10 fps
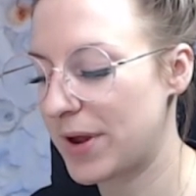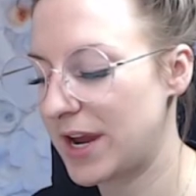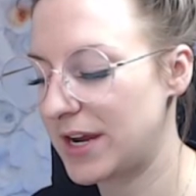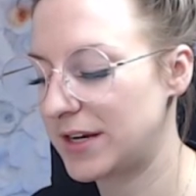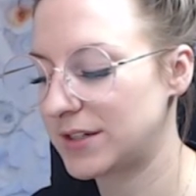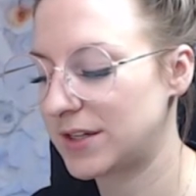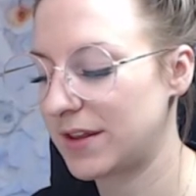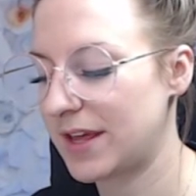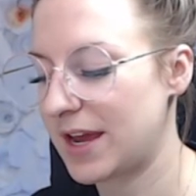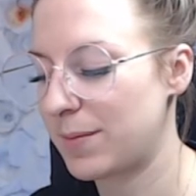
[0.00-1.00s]
paint to
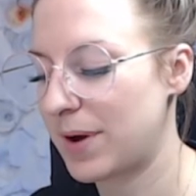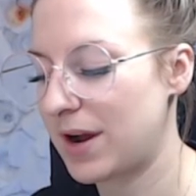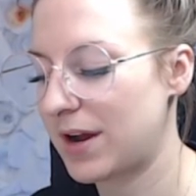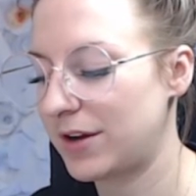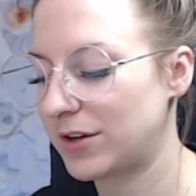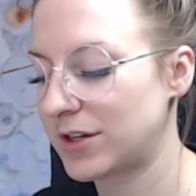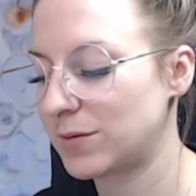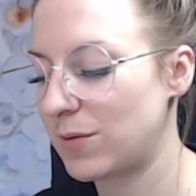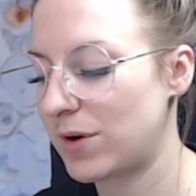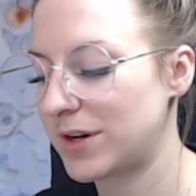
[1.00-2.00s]
that pile because
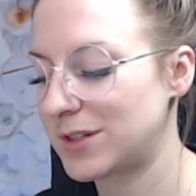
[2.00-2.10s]
we want